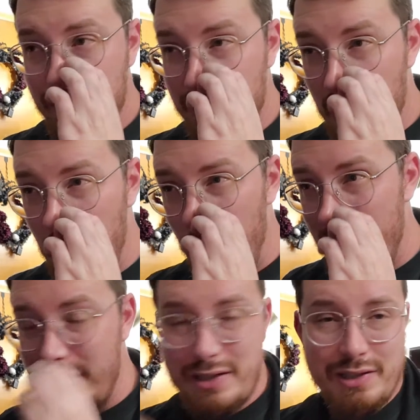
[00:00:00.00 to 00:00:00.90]
so we
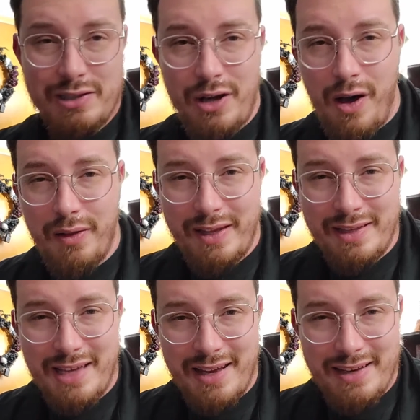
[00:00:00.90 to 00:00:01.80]
could just call it
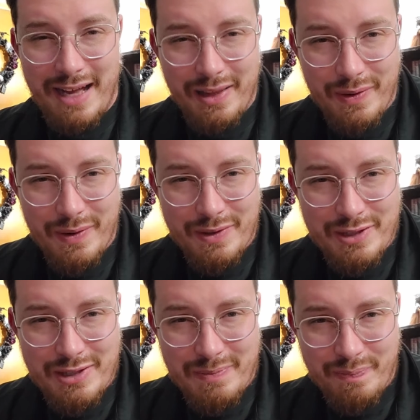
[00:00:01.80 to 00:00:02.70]

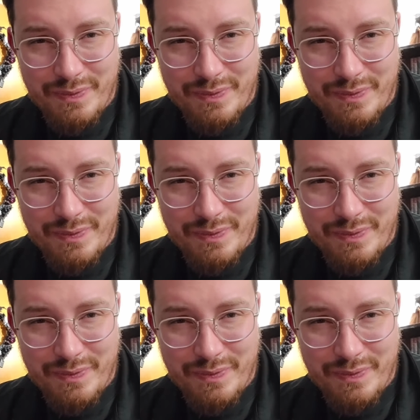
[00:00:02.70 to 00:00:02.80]
$10,